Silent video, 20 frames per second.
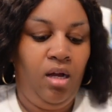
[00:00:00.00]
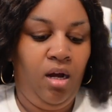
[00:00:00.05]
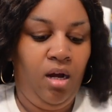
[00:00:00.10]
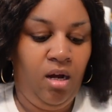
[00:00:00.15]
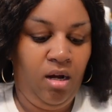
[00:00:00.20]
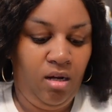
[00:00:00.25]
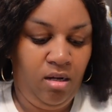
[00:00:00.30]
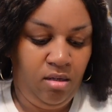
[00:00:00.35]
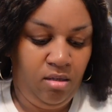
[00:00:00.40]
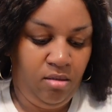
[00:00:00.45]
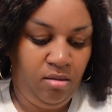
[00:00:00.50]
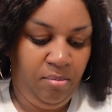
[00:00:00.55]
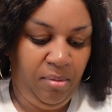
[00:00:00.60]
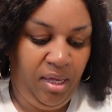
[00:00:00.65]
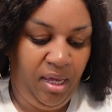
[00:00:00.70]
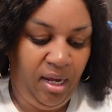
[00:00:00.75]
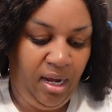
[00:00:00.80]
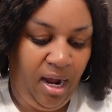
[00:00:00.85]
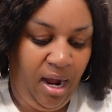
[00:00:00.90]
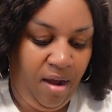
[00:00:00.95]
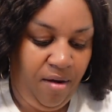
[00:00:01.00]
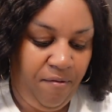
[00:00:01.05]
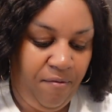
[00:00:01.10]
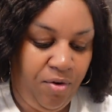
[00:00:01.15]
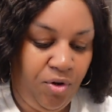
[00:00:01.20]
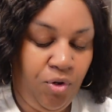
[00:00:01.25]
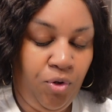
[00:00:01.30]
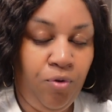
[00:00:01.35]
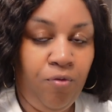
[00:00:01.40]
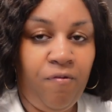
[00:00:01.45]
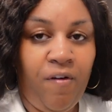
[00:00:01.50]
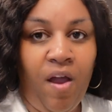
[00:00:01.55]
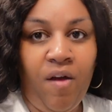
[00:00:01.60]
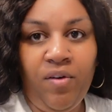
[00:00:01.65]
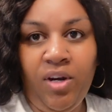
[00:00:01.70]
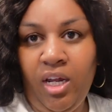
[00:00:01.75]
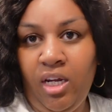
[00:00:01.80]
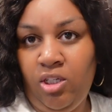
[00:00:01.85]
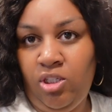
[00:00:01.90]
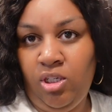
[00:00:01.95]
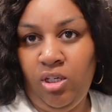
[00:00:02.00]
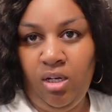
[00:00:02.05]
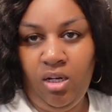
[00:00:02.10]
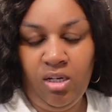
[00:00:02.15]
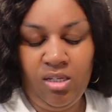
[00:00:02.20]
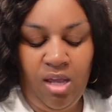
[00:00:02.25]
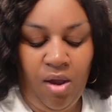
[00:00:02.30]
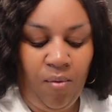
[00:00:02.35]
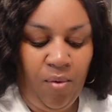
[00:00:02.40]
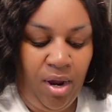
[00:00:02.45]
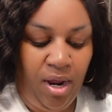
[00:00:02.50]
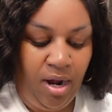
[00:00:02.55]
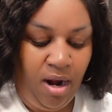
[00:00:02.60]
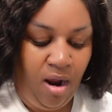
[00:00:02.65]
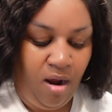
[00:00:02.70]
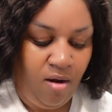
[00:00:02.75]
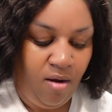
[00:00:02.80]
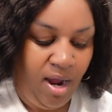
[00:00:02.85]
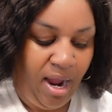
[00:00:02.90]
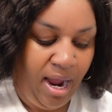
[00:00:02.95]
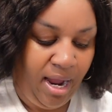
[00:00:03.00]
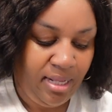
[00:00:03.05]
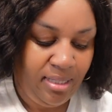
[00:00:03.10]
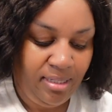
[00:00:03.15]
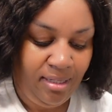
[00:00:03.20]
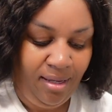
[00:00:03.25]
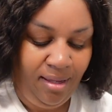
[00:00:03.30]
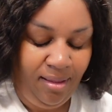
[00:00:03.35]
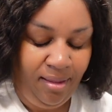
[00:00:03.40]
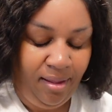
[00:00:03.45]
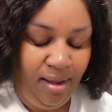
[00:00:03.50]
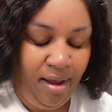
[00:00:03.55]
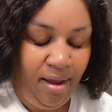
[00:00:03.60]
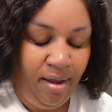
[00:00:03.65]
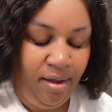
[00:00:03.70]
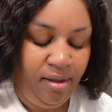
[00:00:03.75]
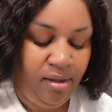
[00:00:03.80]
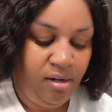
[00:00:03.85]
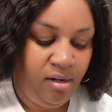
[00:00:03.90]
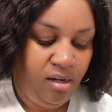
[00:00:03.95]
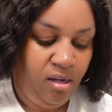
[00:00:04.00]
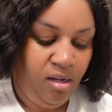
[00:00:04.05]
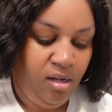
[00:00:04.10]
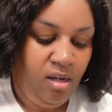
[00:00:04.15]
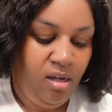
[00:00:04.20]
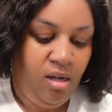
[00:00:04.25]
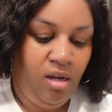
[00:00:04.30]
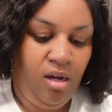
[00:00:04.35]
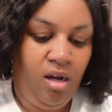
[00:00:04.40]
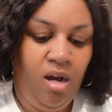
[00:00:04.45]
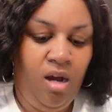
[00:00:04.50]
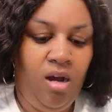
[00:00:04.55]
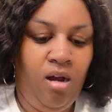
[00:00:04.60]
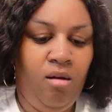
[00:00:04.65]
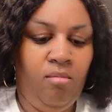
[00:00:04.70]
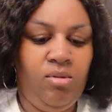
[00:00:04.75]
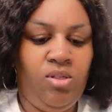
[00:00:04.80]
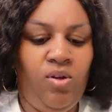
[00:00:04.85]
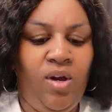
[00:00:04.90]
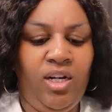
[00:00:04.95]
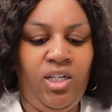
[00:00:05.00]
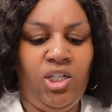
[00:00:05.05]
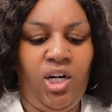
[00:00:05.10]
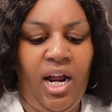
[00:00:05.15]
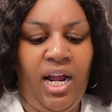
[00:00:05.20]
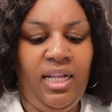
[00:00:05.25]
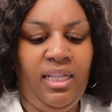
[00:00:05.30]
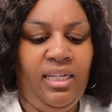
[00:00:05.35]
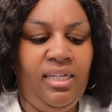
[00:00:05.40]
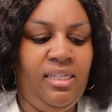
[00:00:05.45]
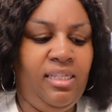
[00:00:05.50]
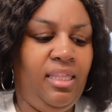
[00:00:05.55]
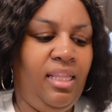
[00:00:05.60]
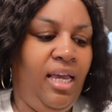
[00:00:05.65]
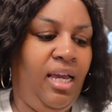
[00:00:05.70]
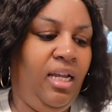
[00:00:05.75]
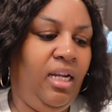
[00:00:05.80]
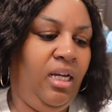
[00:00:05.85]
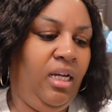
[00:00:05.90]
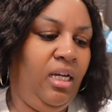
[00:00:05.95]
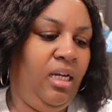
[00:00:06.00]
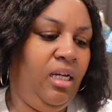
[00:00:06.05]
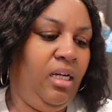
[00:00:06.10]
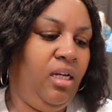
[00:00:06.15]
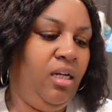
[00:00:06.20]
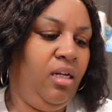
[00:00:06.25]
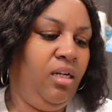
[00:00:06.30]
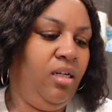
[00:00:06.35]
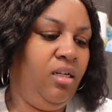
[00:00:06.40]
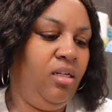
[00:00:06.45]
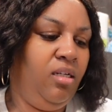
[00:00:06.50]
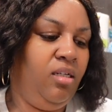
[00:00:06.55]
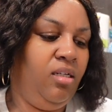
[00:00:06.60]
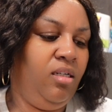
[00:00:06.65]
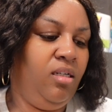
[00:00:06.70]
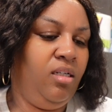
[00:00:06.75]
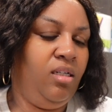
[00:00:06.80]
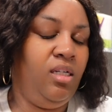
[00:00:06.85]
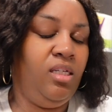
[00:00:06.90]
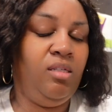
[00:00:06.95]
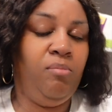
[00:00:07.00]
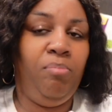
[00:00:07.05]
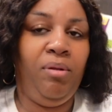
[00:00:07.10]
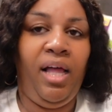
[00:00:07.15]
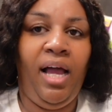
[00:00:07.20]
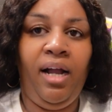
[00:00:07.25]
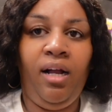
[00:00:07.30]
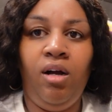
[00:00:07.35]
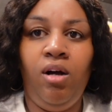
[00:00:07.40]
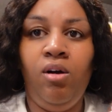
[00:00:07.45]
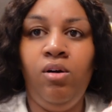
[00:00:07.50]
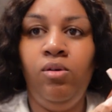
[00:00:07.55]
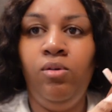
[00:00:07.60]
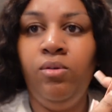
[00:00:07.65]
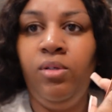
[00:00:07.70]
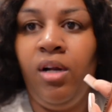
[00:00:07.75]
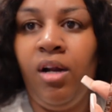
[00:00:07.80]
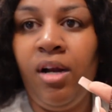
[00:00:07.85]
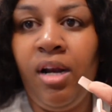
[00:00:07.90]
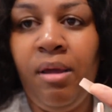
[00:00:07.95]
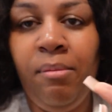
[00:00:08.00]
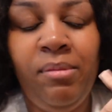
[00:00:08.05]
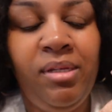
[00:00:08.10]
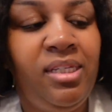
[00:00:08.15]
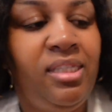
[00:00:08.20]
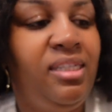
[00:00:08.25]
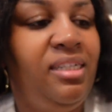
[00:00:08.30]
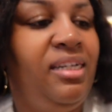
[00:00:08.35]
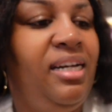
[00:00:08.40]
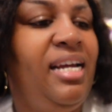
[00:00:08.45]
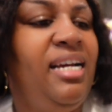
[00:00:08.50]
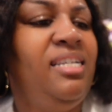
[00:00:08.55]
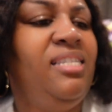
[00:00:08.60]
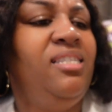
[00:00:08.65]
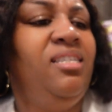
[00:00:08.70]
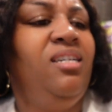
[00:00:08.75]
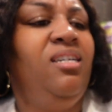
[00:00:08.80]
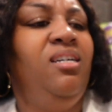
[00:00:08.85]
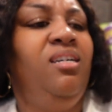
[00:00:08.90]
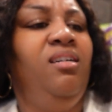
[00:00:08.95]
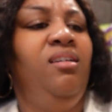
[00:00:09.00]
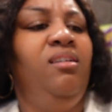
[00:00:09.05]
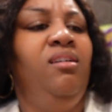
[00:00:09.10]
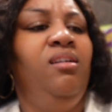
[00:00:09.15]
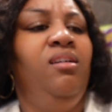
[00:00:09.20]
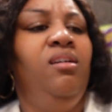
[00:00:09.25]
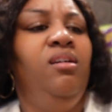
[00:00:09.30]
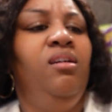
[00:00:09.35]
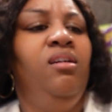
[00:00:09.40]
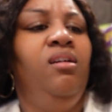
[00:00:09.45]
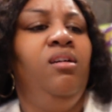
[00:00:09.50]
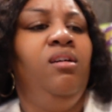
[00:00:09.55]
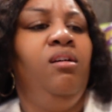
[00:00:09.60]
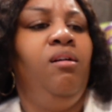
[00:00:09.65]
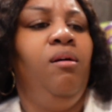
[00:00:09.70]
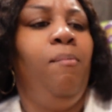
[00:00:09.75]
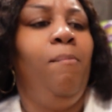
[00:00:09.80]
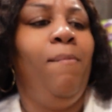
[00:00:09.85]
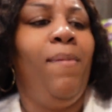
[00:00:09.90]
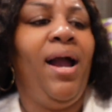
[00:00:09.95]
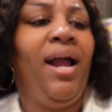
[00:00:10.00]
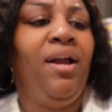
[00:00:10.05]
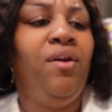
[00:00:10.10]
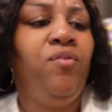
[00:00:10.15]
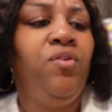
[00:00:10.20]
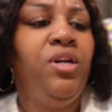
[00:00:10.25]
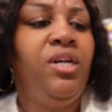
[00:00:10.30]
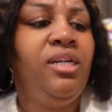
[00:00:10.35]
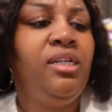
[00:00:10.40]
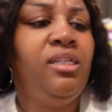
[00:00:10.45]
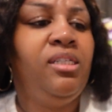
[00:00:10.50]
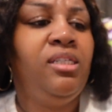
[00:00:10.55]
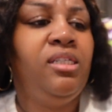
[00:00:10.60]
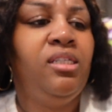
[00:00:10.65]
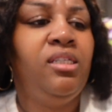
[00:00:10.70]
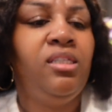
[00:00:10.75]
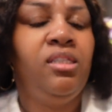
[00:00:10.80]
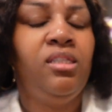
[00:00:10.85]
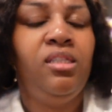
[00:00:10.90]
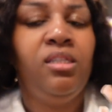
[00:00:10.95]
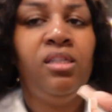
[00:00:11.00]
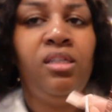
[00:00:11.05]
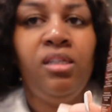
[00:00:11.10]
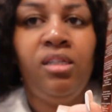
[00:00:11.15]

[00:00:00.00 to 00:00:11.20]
and got a new foundation because I ran out. I had to get that. So I tried this lady. It's black owned. Her name is Danessa Myricks.